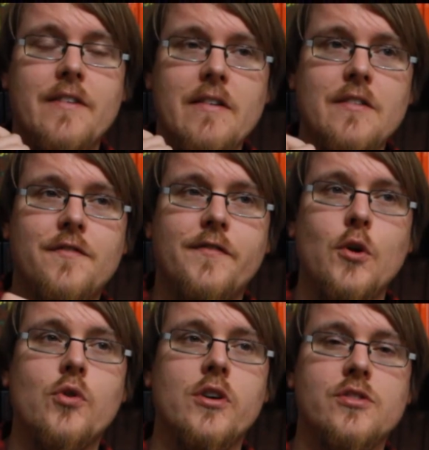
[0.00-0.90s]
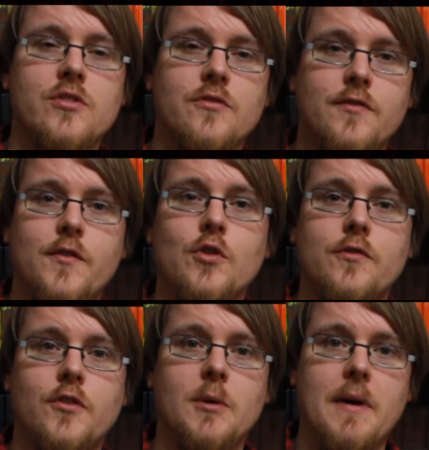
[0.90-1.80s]
focused and
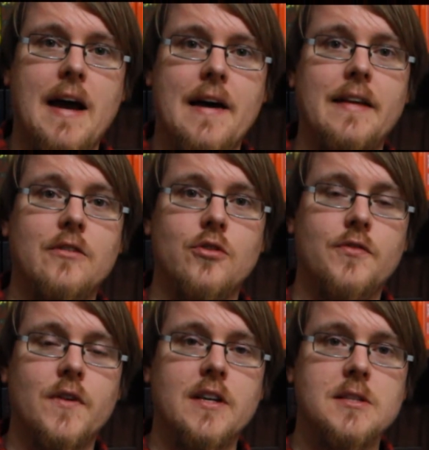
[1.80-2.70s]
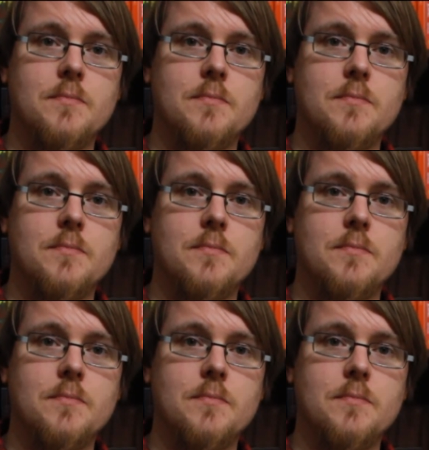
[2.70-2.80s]
thoughtful about how they do things,